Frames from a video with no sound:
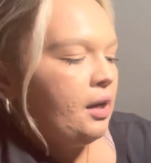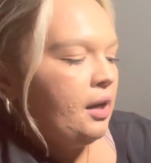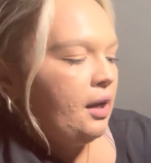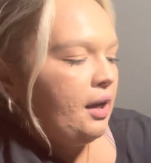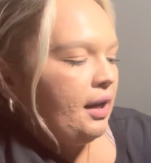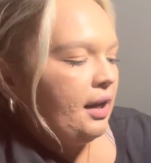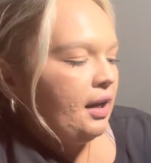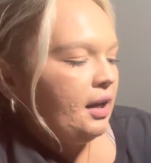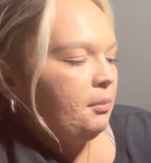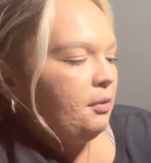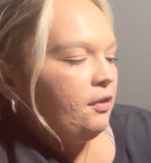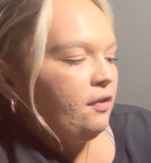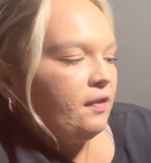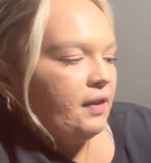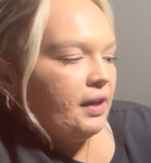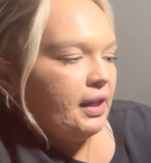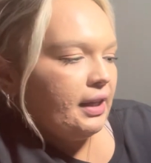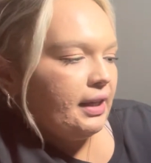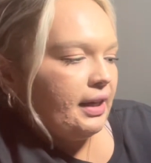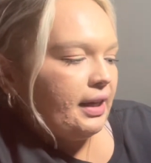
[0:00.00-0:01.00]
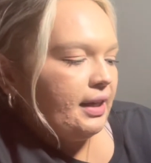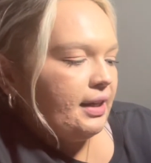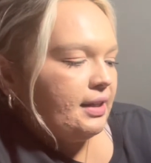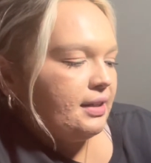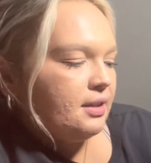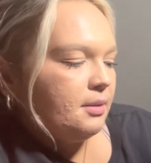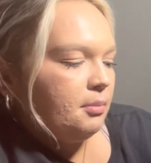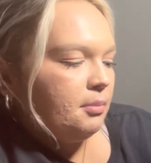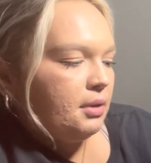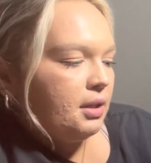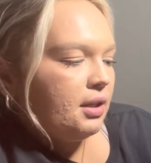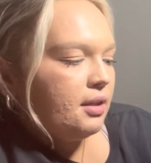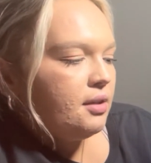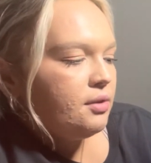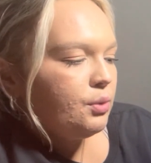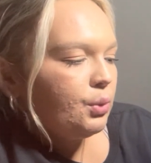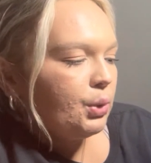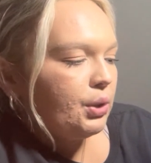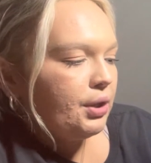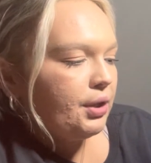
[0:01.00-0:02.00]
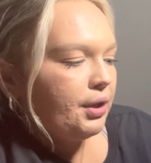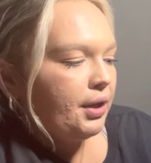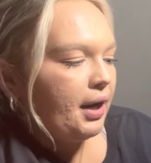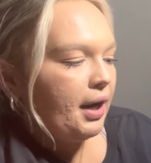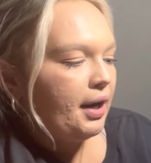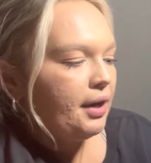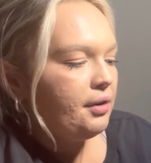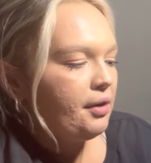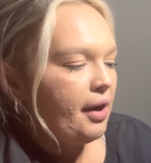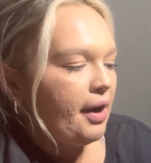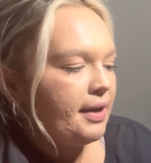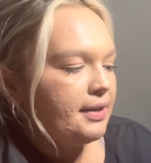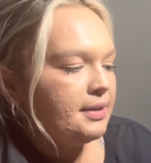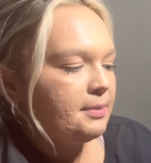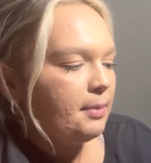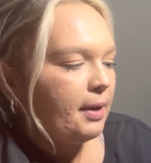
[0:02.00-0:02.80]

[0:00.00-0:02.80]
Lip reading: Hemophilia is a blood disorder characterized